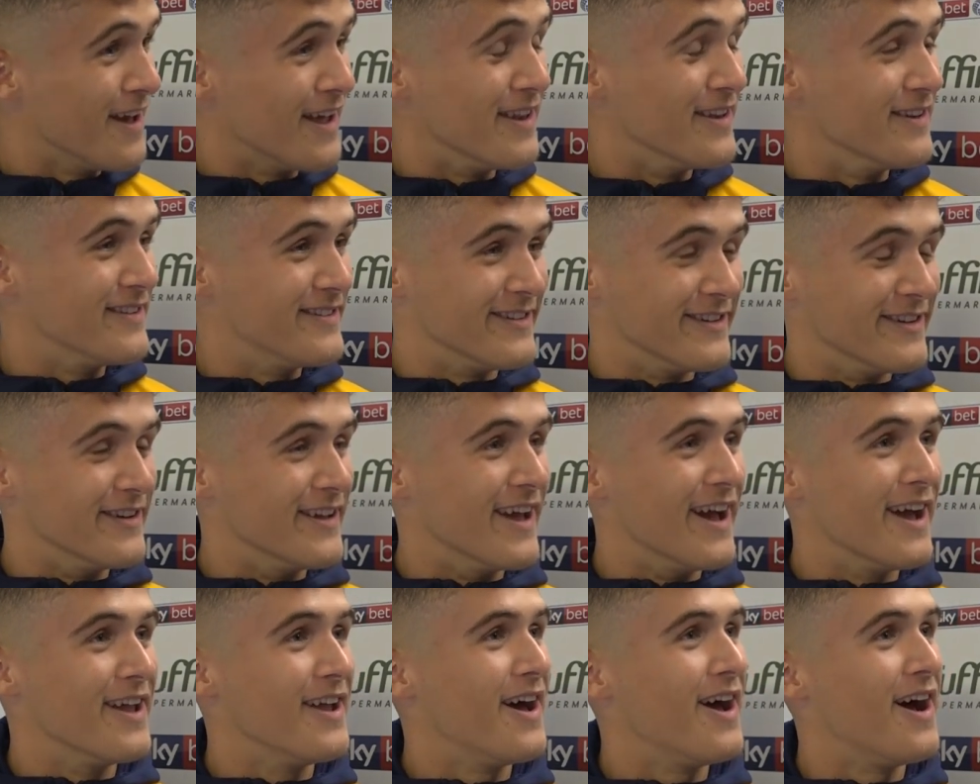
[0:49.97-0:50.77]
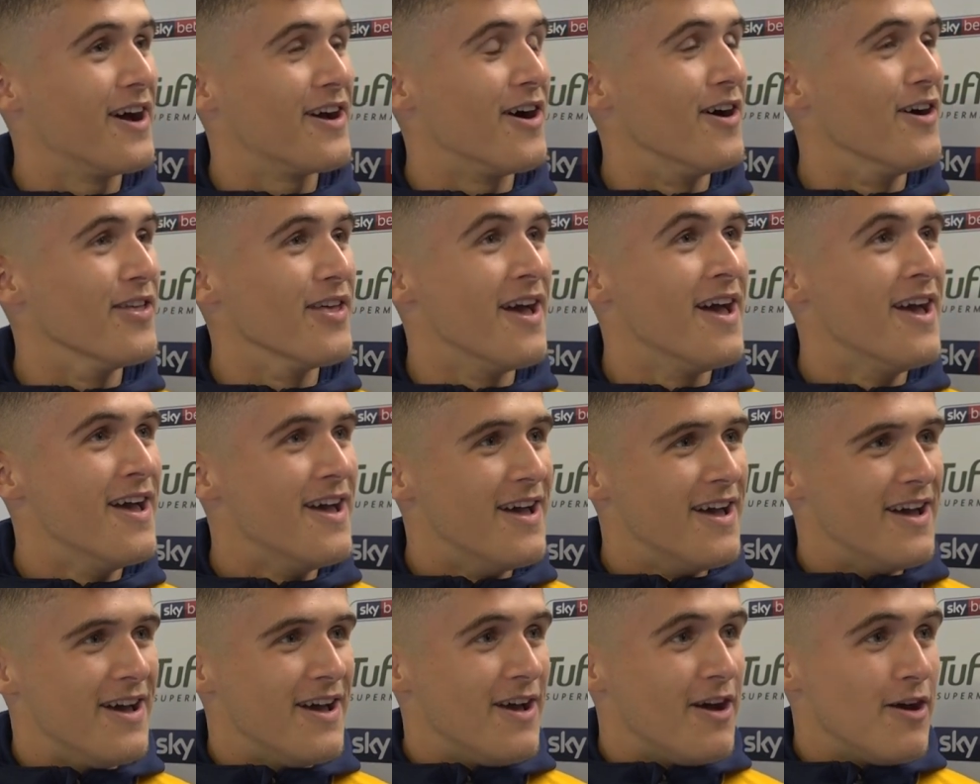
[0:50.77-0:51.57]
And I can't,
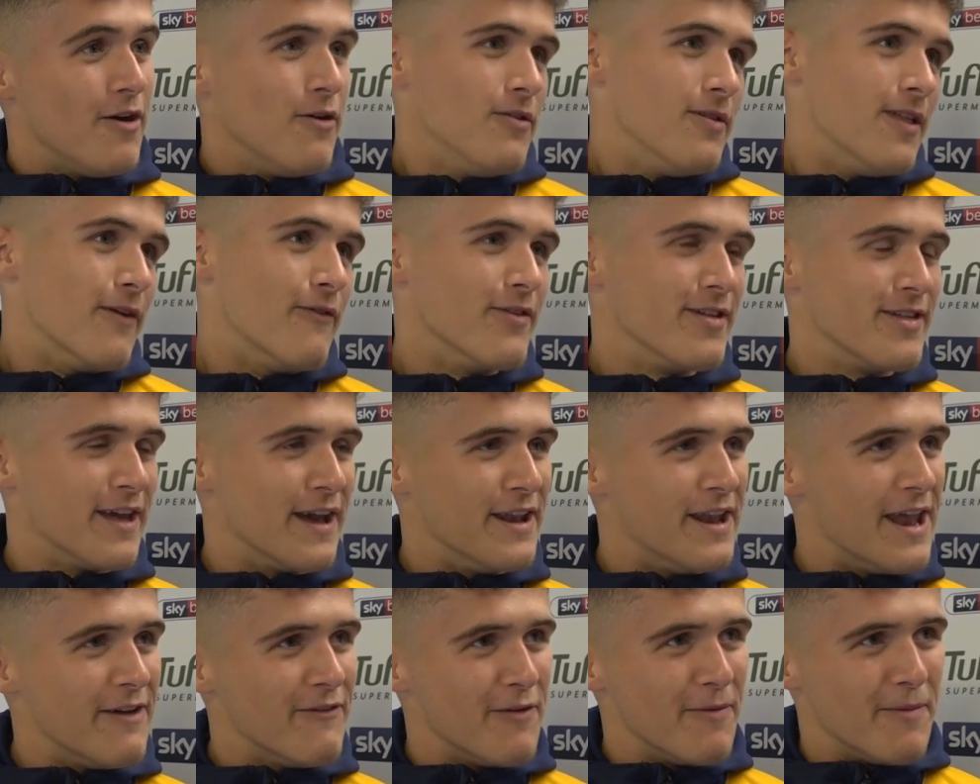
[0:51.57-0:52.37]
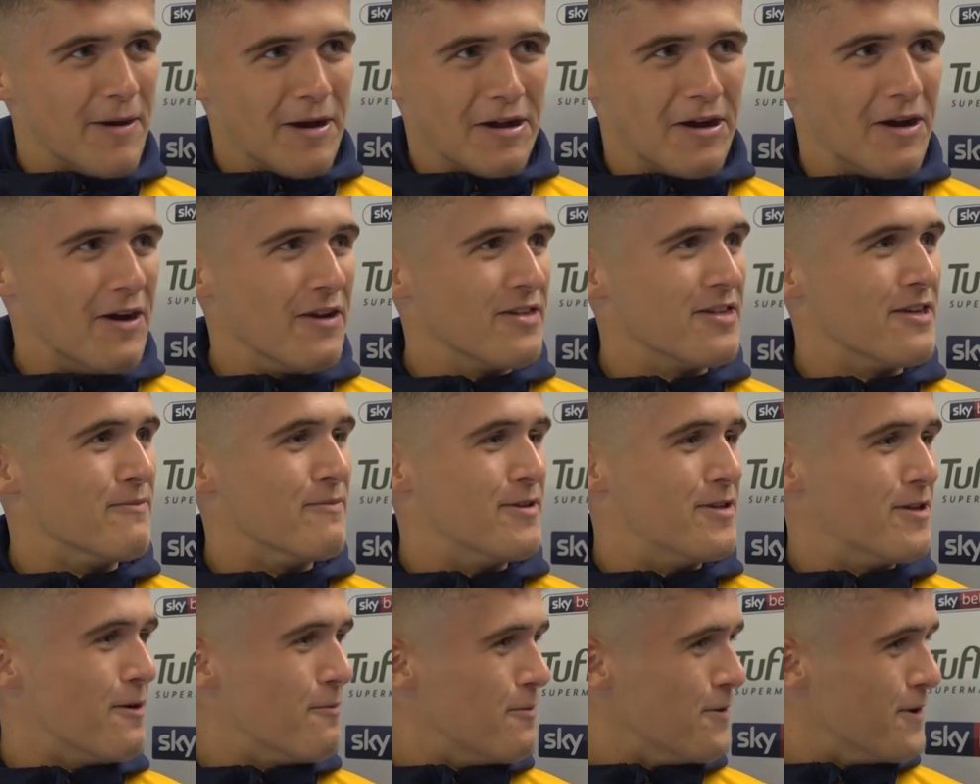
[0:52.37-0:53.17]
never say never, but I can't seem
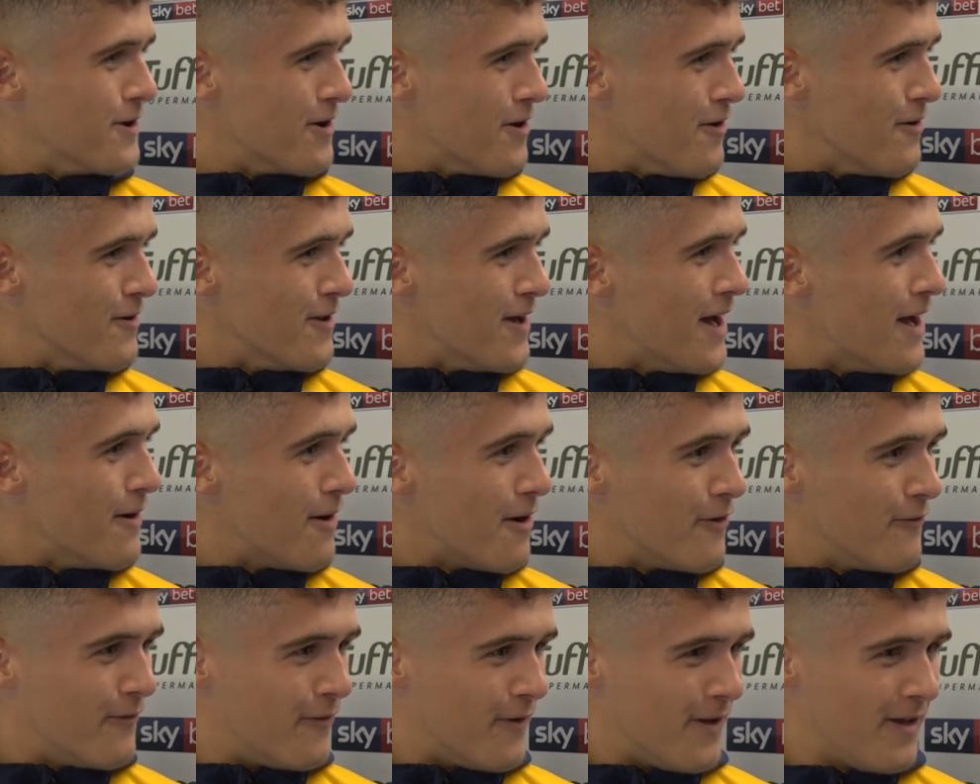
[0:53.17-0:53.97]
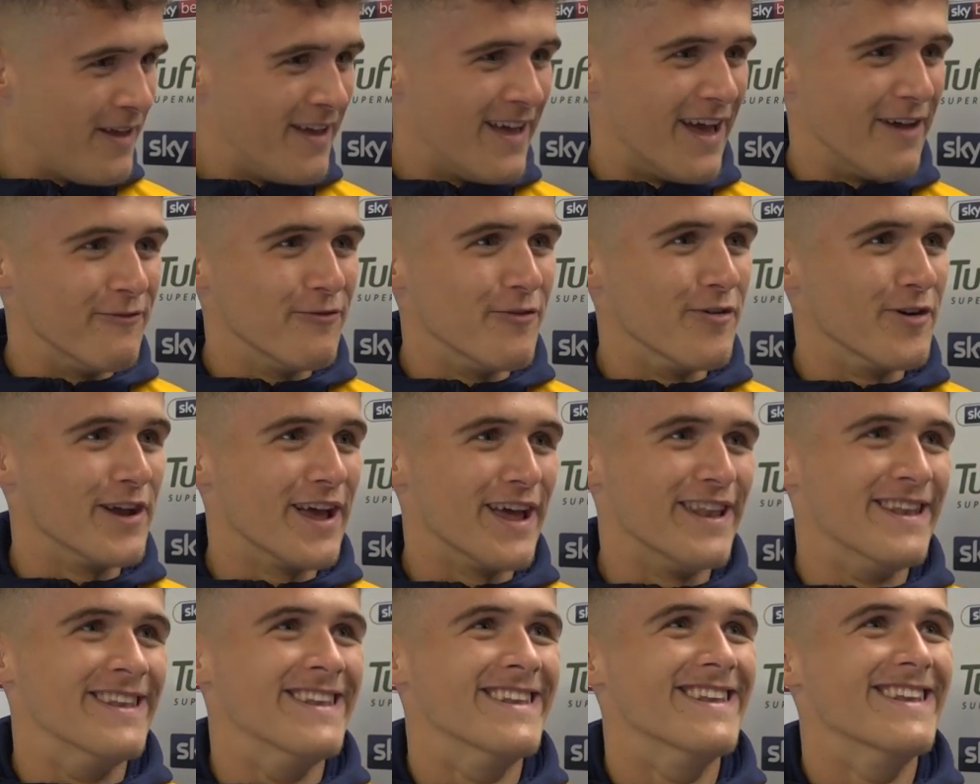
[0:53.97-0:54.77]
to top of the goal like that ever
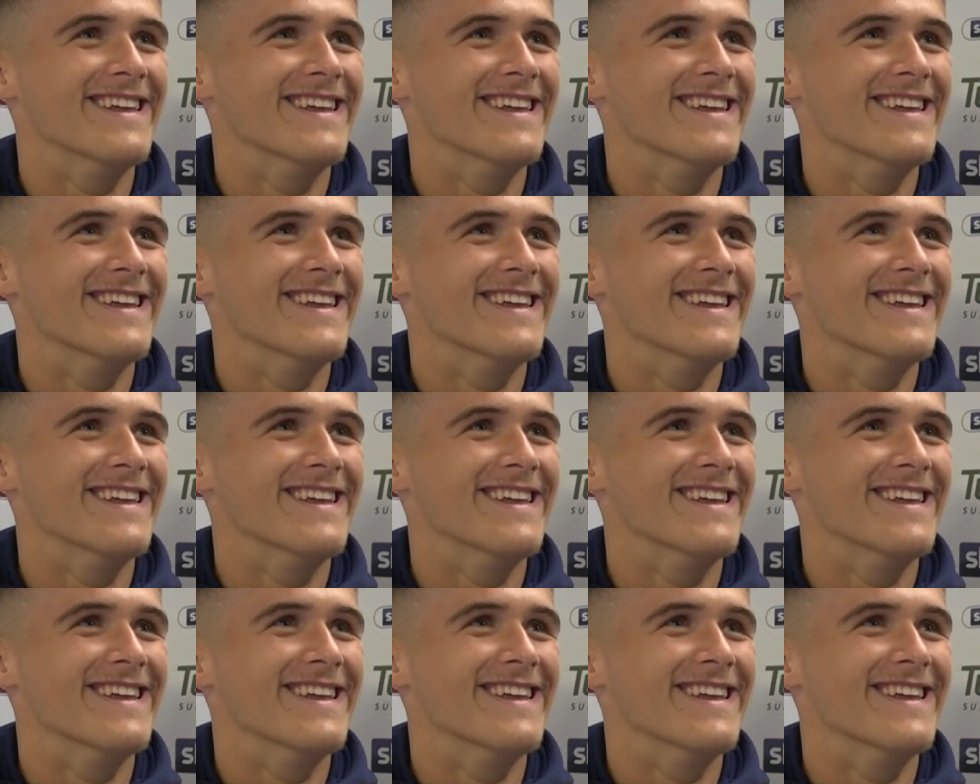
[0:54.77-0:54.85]
again.